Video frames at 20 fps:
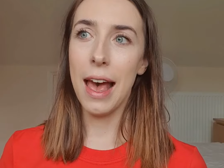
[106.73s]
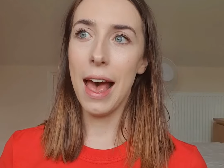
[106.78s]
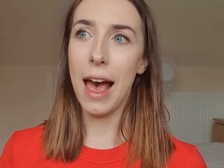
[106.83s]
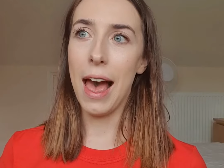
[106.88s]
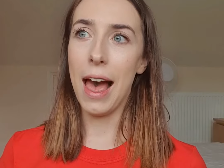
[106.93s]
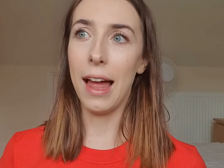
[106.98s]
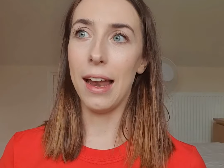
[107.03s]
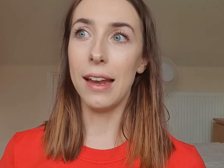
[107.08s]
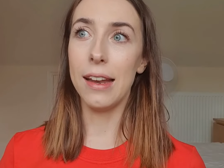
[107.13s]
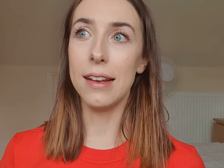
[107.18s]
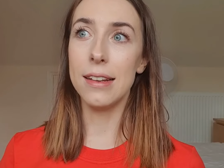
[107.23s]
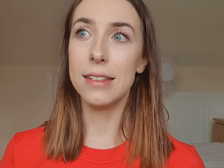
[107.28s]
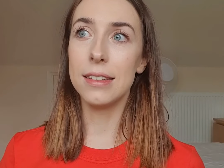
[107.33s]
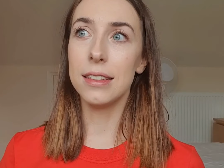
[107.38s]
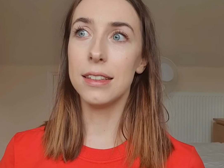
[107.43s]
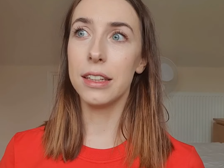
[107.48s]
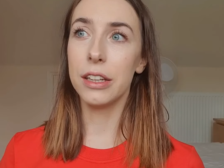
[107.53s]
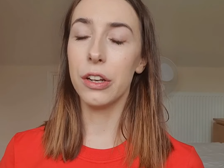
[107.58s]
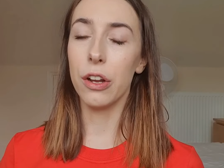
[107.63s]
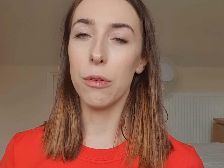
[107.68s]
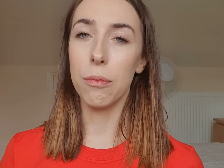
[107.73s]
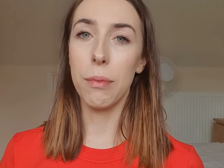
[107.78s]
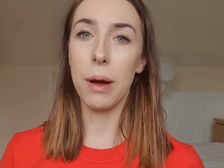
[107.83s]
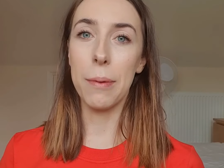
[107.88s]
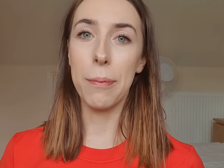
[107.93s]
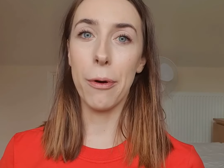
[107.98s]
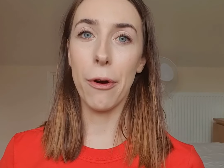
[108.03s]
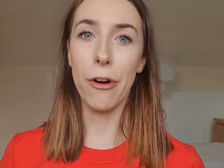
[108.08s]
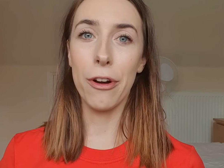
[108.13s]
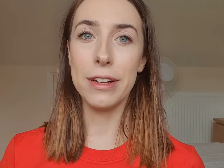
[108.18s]
And my
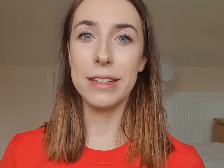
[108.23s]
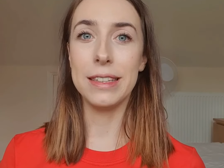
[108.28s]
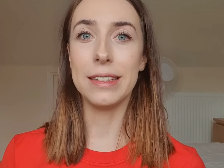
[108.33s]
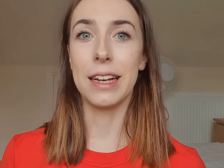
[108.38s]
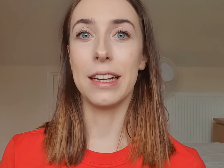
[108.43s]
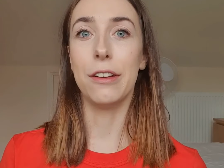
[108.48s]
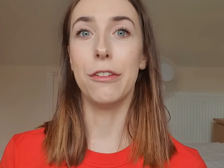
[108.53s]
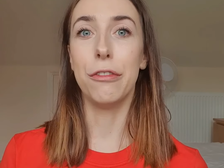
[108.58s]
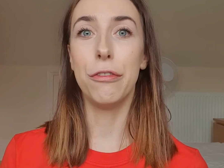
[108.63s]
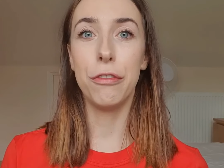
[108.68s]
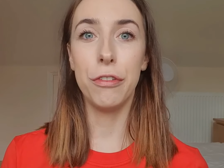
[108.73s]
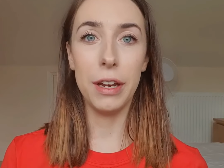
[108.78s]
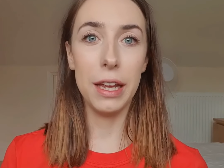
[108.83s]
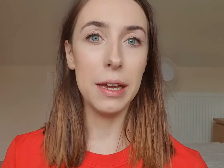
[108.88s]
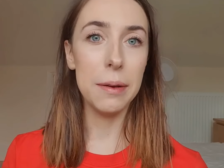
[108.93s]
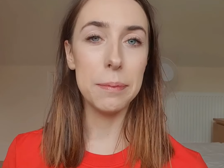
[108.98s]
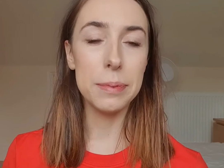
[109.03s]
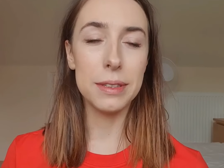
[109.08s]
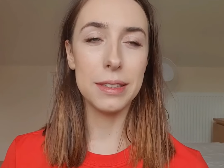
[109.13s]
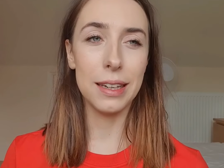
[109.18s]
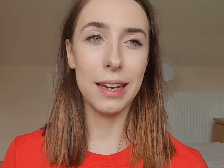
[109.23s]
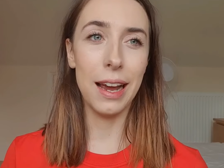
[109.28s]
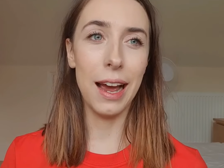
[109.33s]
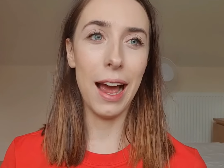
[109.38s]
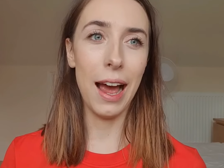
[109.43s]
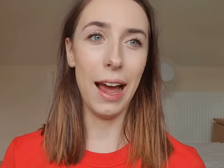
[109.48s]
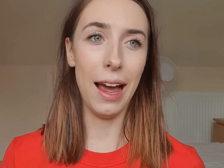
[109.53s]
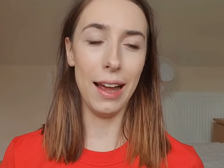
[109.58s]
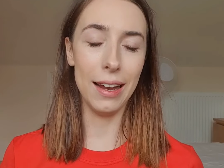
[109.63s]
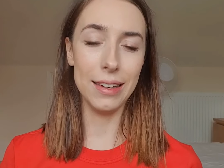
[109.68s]
priorities kind of flipped,
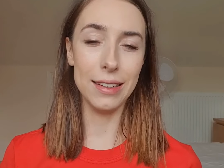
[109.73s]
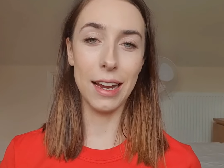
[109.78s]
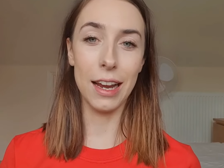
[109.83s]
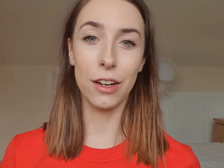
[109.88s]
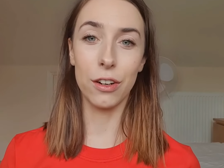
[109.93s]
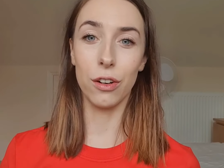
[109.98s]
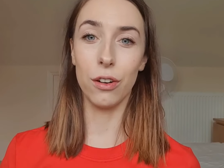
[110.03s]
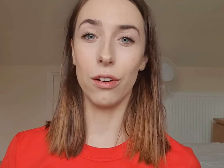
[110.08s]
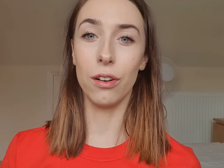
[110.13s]
and I